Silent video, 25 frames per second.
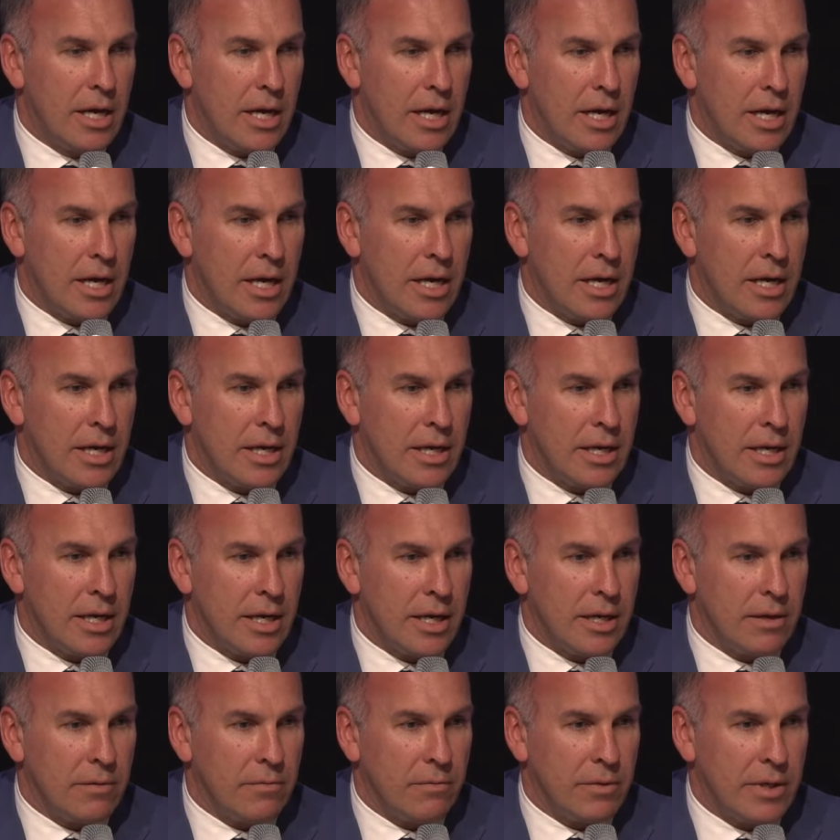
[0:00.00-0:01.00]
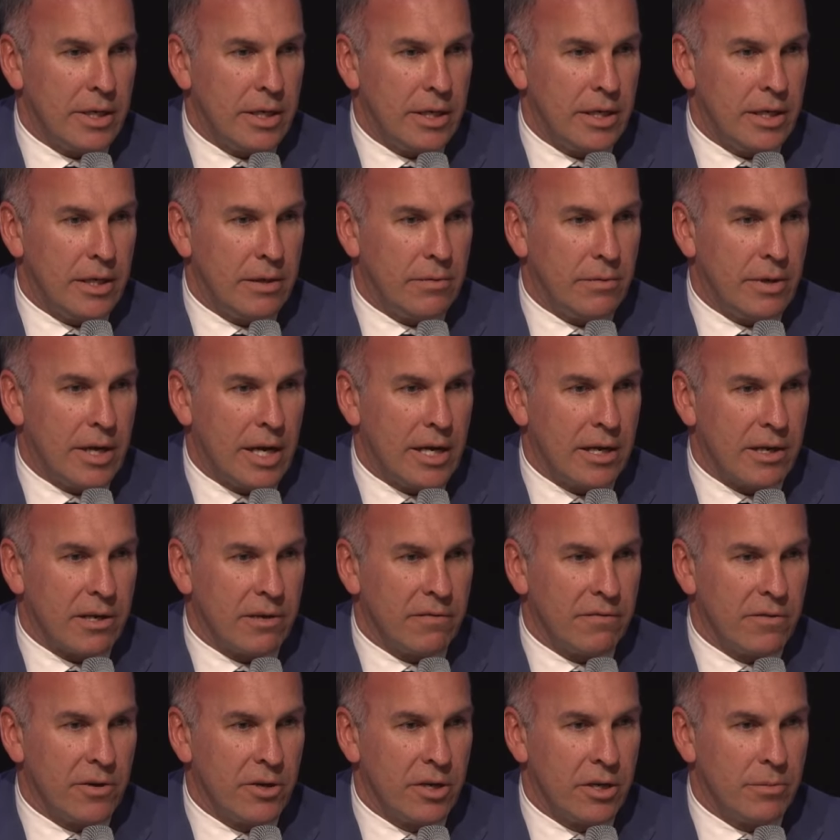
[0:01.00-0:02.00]
and we had a
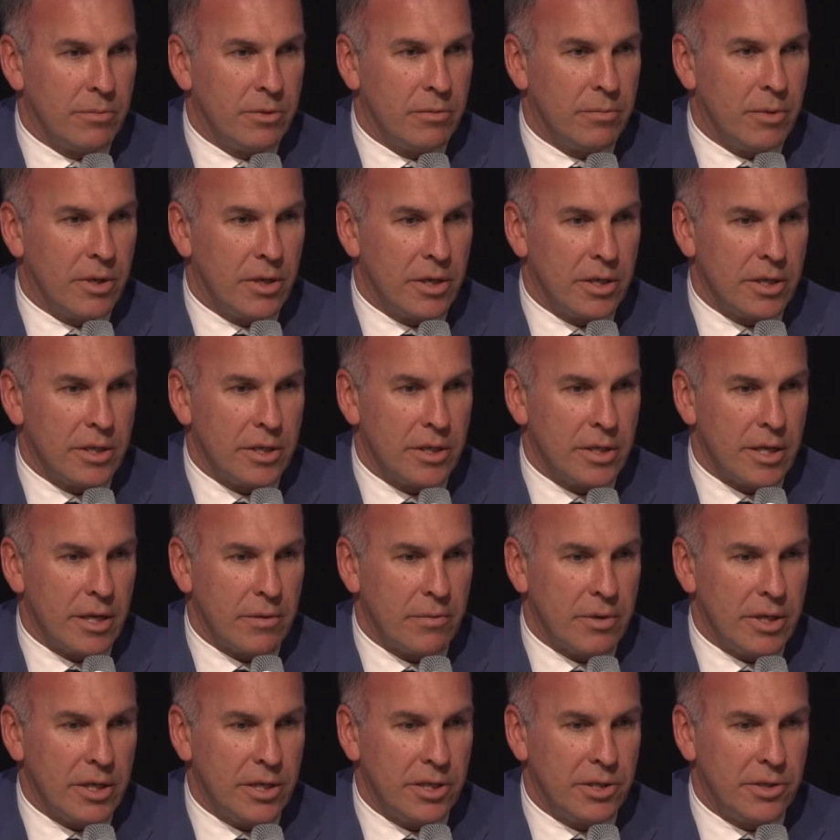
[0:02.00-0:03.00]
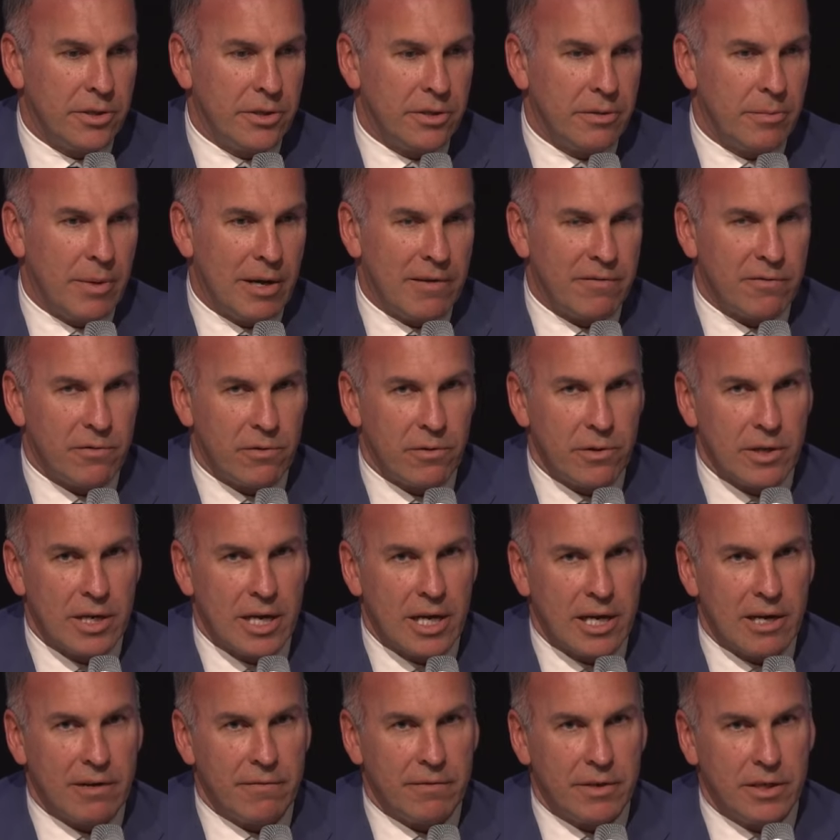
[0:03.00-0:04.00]
convertible bond that we issued about
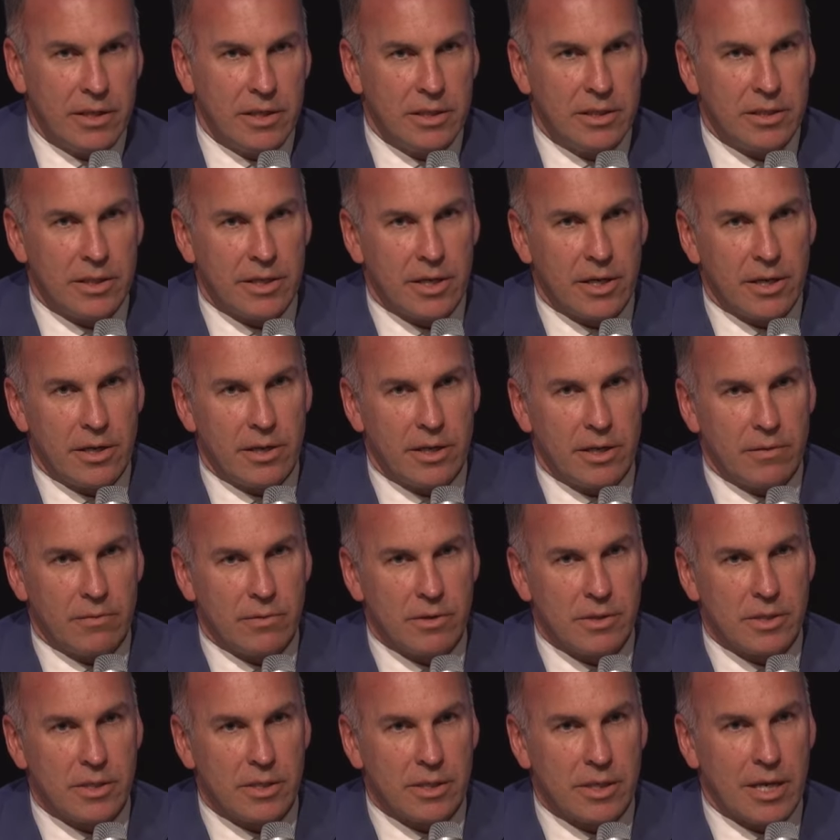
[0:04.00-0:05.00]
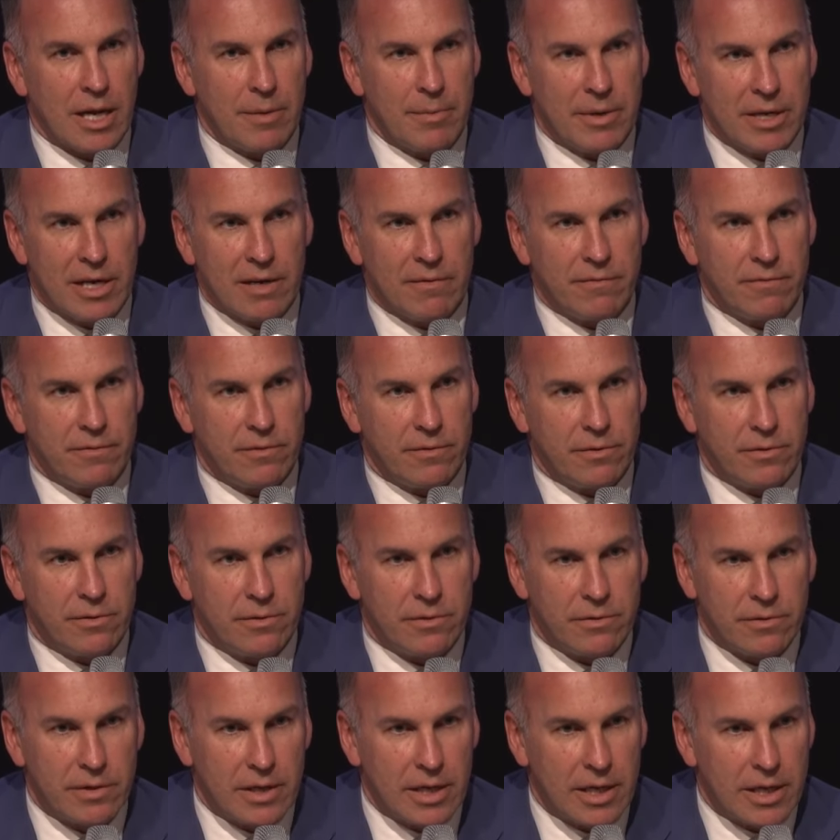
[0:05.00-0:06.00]
4.5 years ago that was coming up
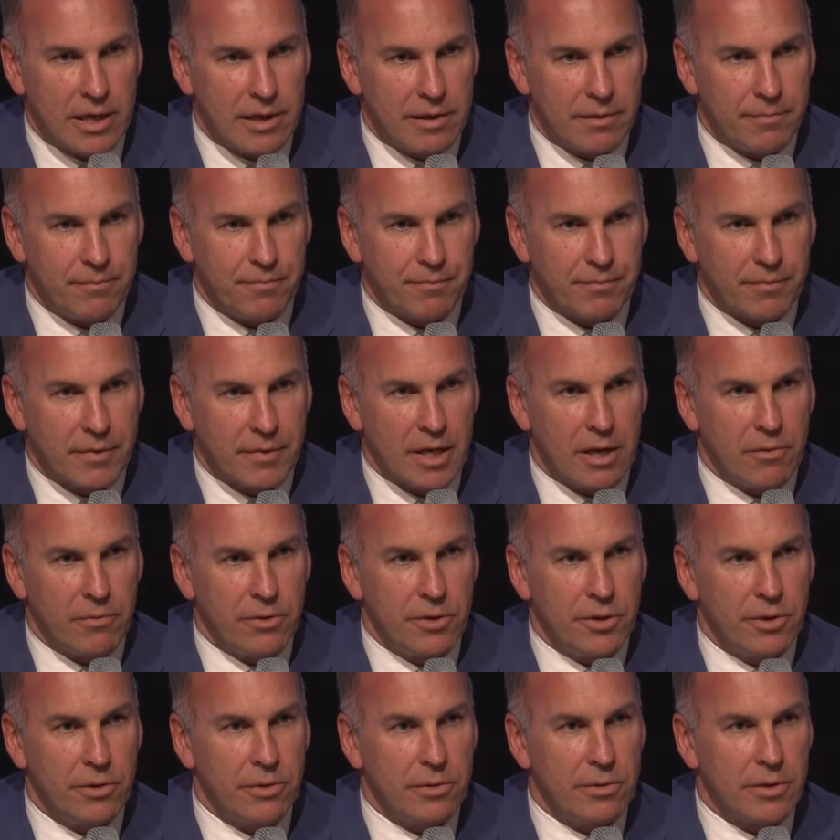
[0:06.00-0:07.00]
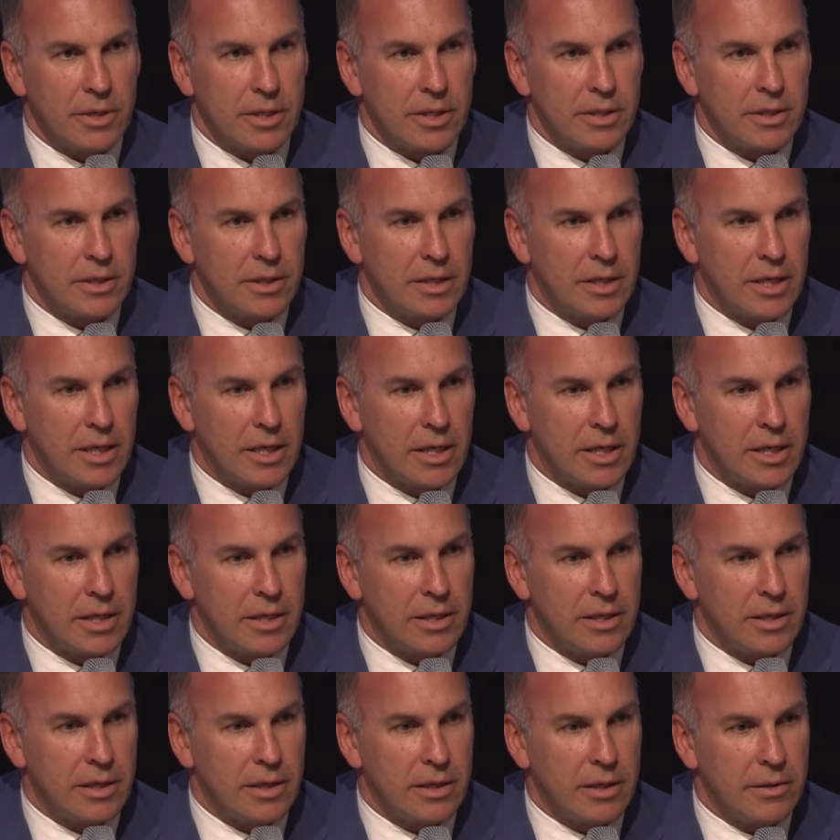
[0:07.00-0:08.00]
for a renewal in
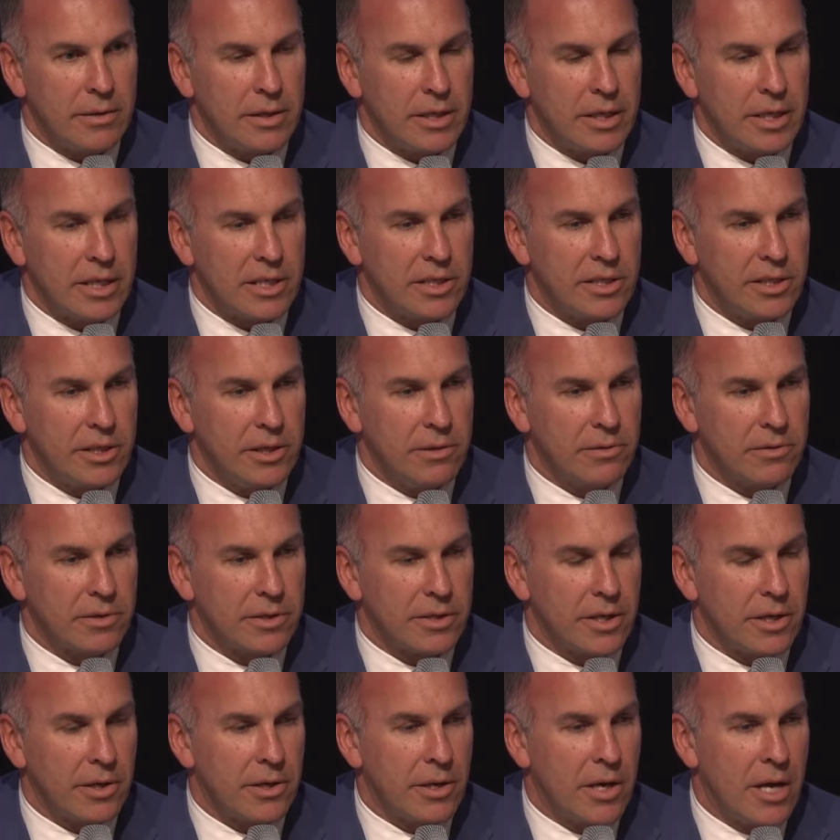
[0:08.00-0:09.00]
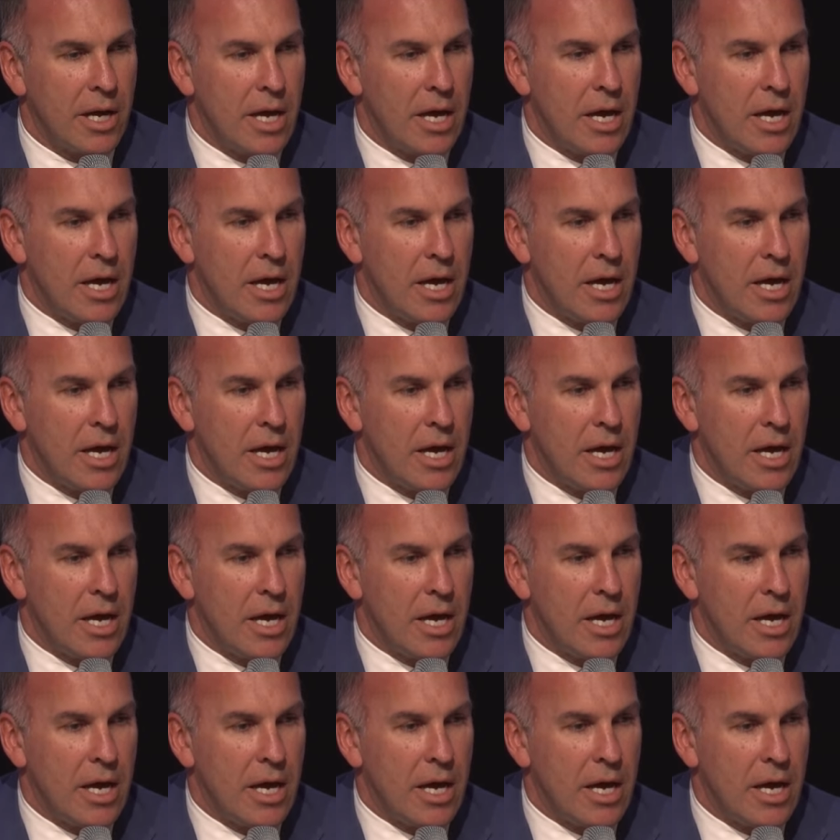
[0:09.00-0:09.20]
the next year or so.